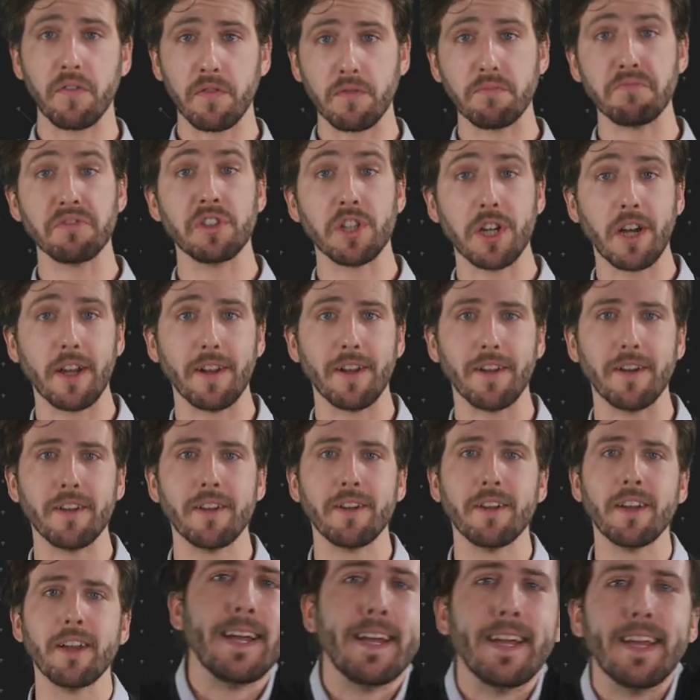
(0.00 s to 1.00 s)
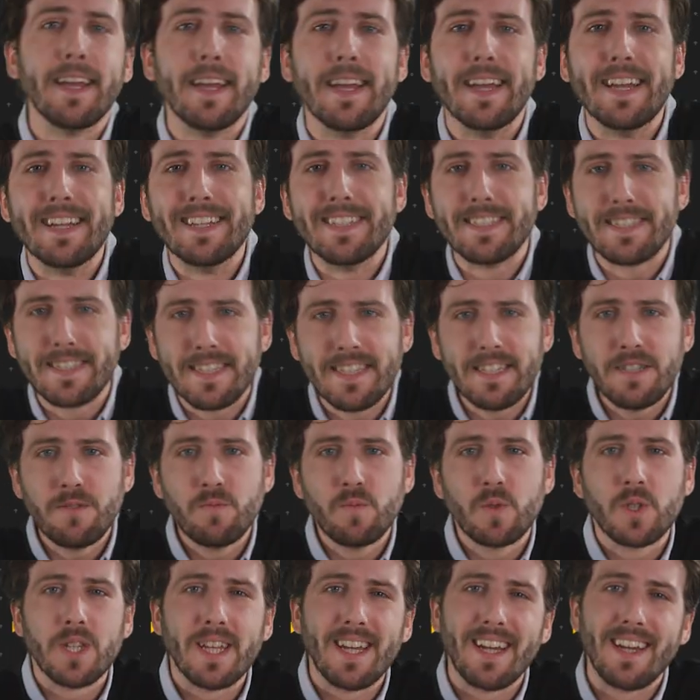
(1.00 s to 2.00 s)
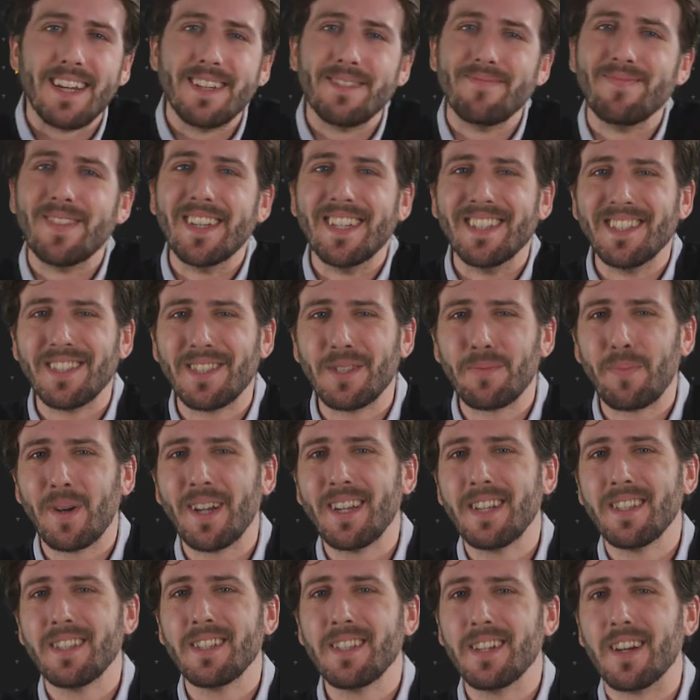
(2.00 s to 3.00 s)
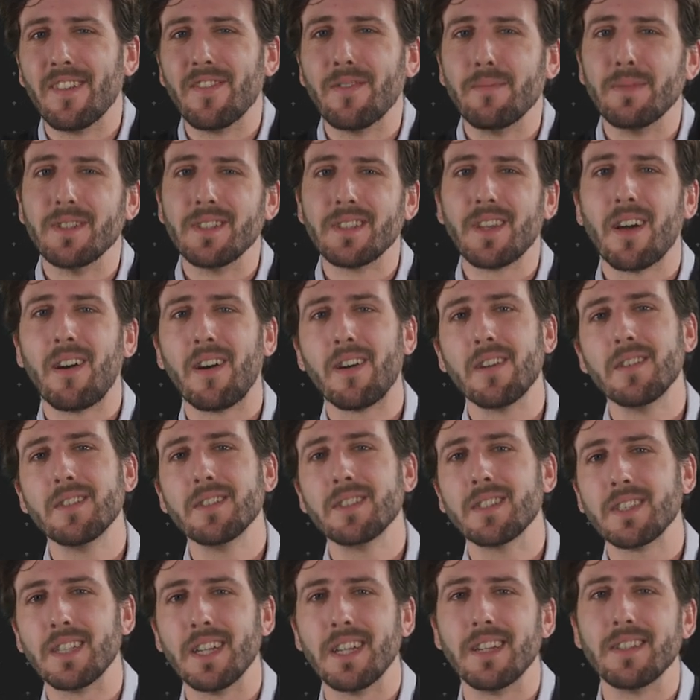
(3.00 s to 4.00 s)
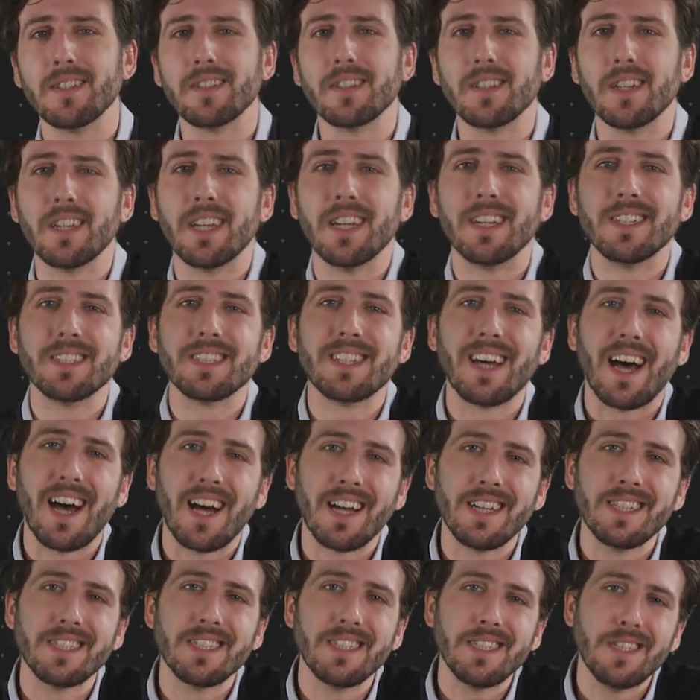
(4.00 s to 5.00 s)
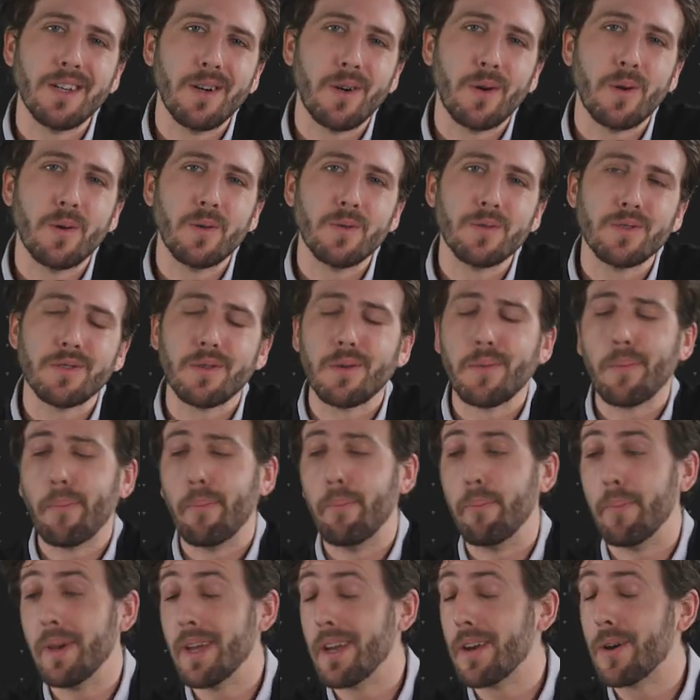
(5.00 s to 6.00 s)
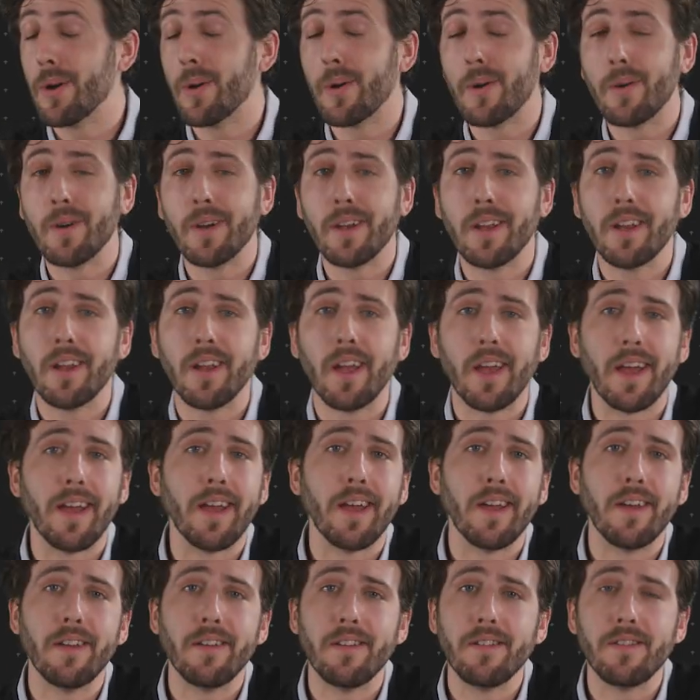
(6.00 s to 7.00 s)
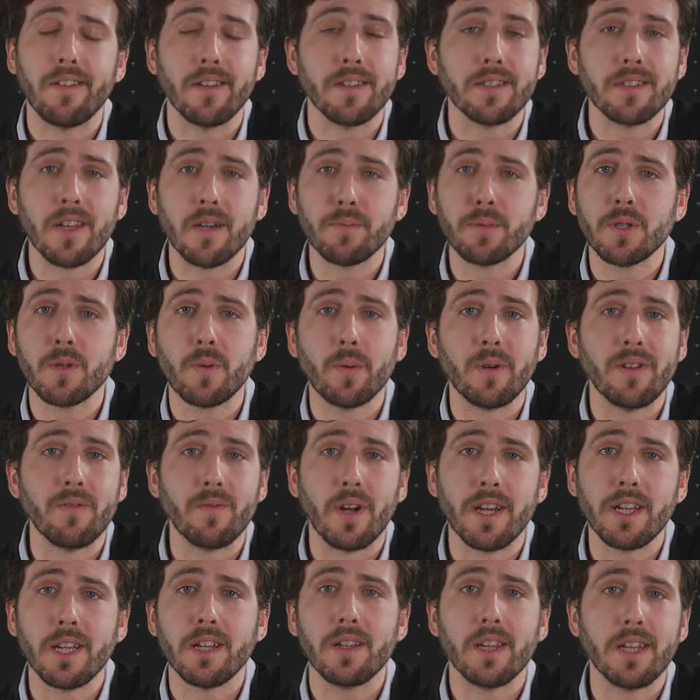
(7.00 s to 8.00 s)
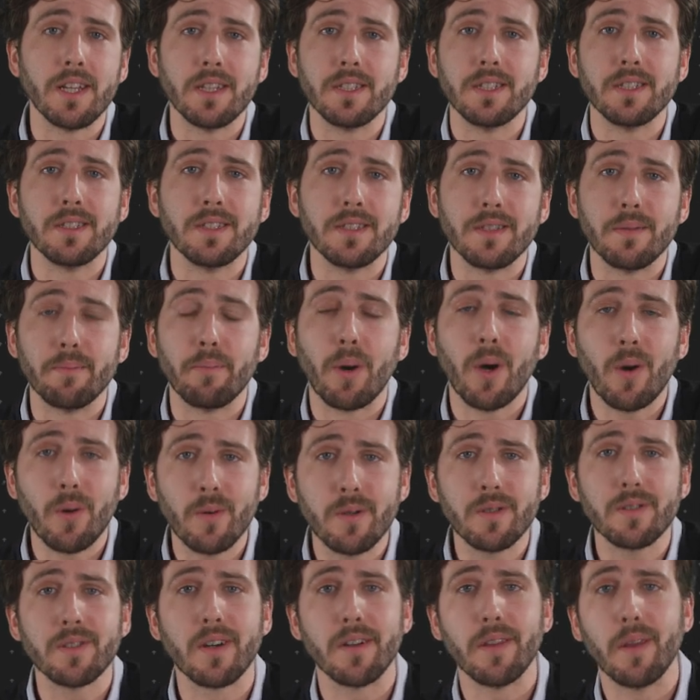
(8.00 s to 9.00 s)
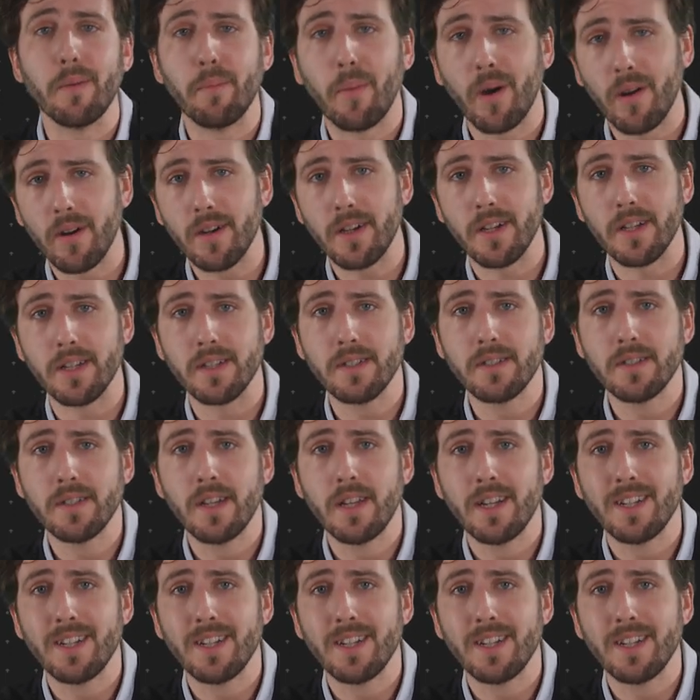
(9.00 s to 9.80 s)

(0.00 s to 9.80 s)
from China." It seems that in spite of the government's hard stance against ICOs, Bitcoin, and the subsequent regulations imposed on the market,